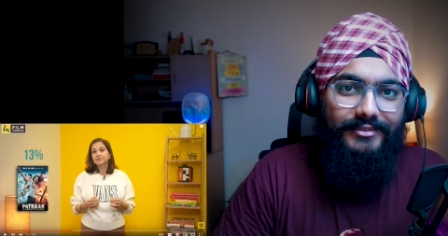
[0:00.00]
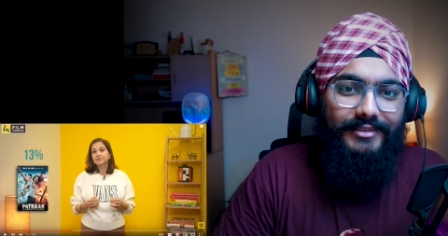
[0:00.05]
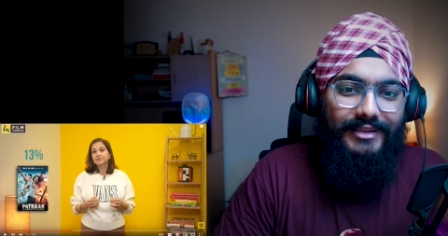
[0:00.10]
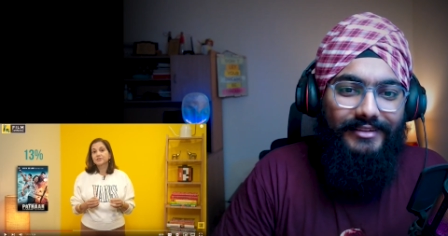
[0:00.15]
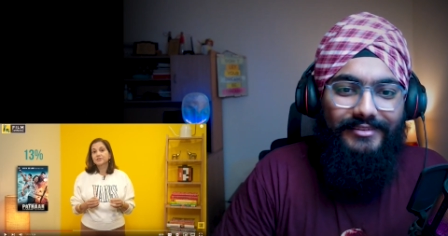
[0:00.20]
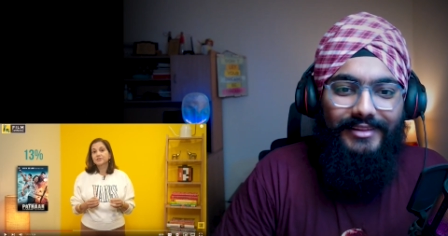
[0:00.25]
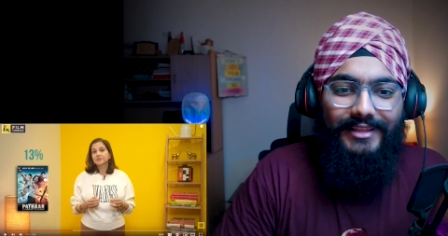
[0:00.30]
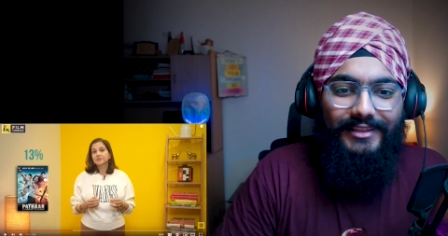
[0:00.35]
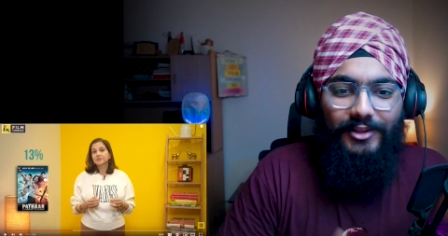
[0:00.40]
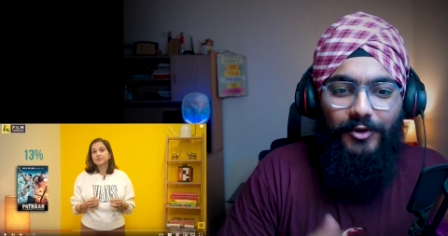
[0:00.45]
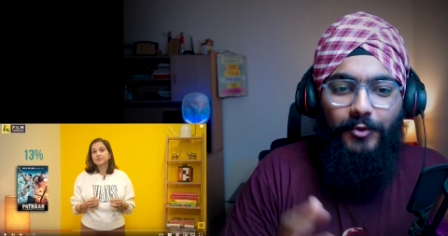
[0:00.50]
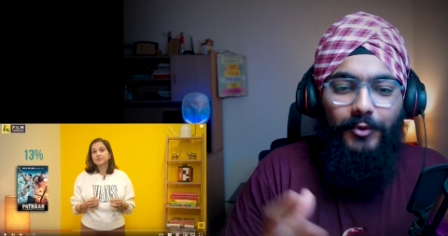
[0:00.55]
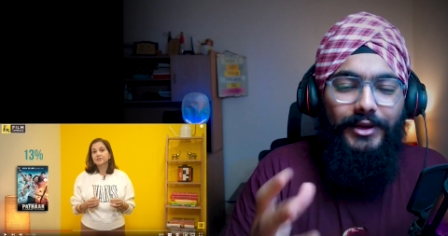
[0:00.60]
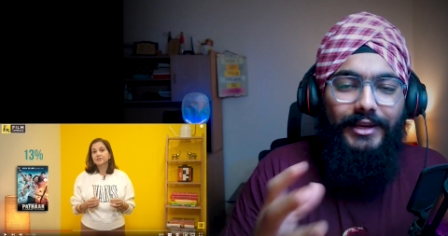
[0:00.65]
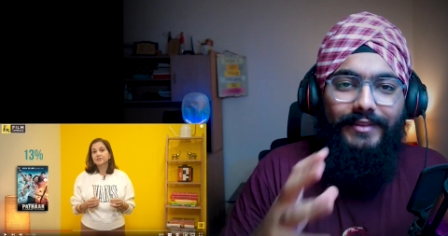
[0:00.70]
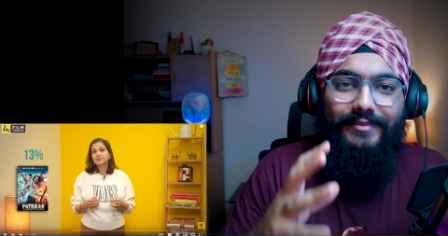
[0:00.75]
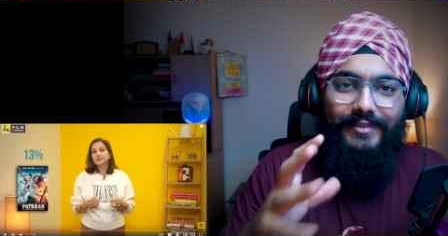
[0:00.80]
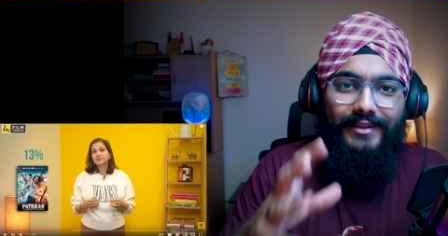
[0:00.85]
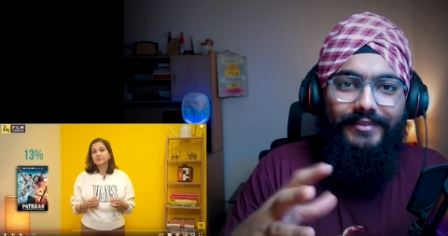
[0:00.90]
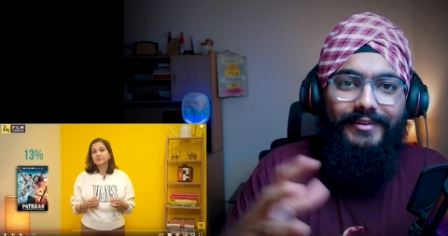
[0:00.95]
That's like the
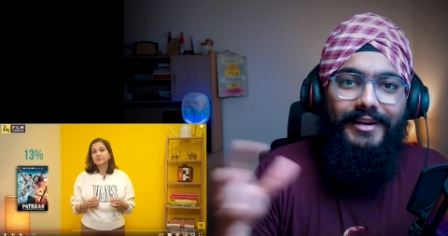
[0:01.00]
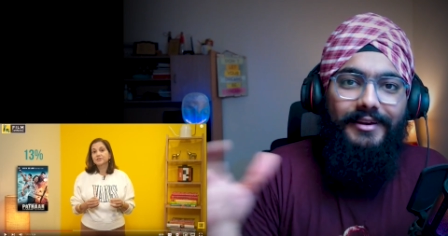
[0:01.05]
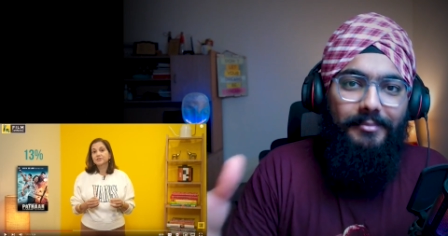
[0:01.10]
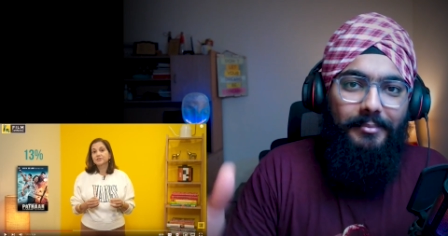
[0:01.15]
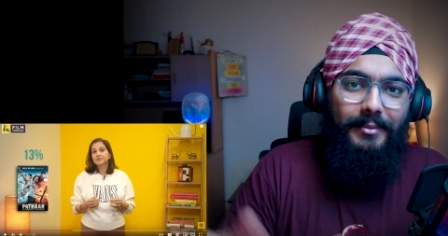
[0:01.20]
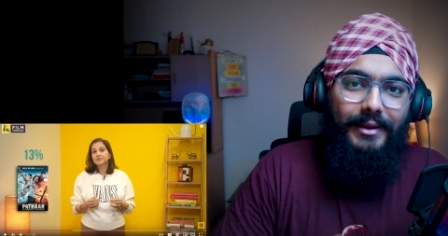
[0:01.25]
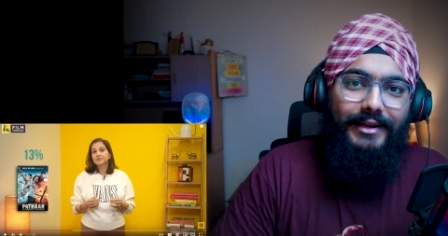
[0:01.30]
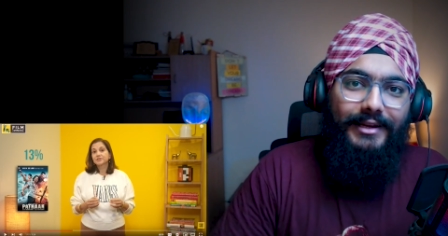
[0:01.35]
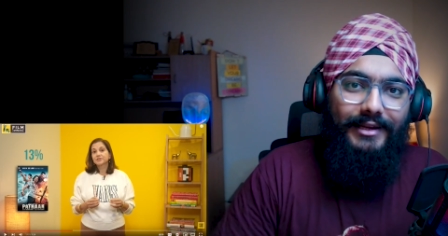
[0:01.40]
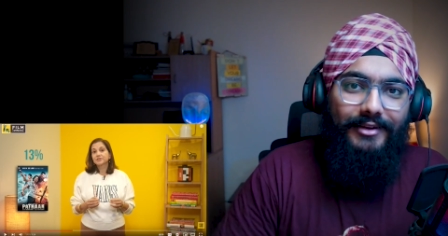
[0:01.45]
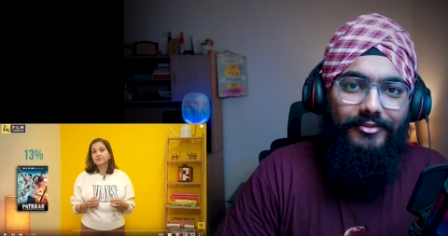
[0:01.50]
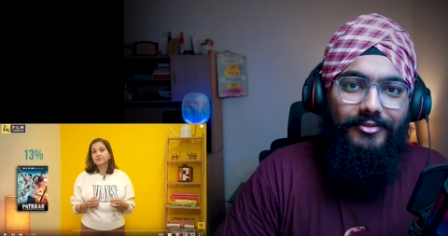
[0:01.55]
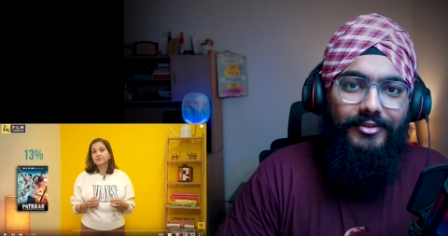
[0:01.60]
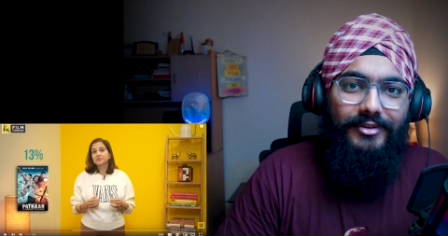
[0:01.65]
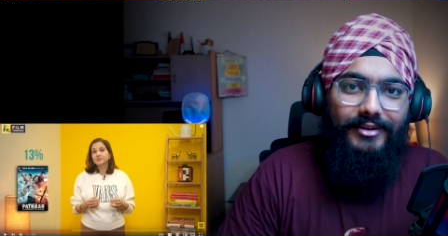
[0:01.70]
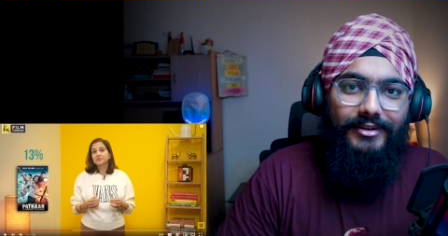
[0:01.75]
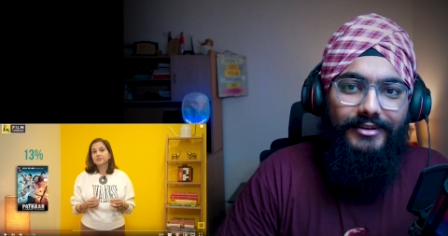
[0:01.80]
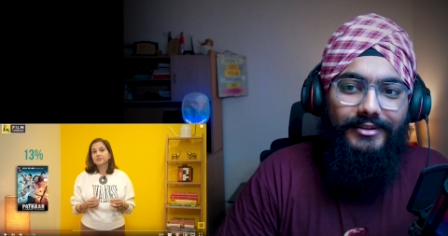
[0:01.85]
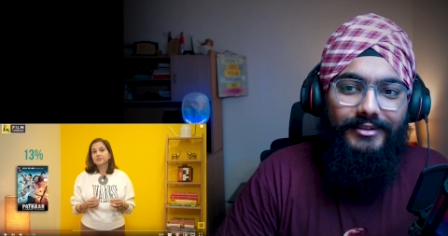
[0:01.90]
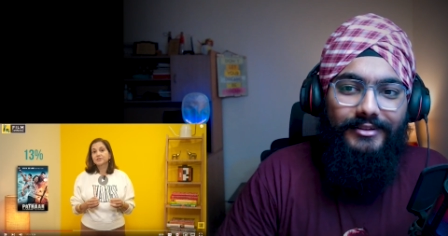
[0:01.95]
only thing that made it
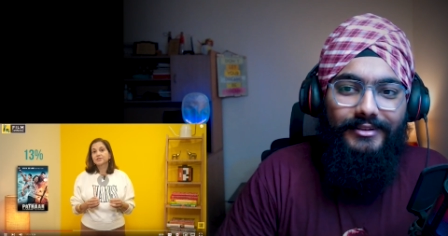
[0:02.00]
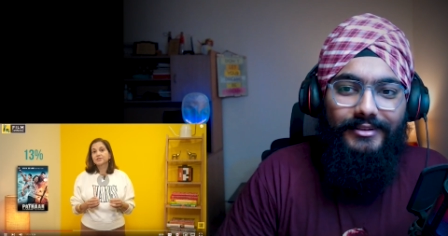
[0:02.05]
work.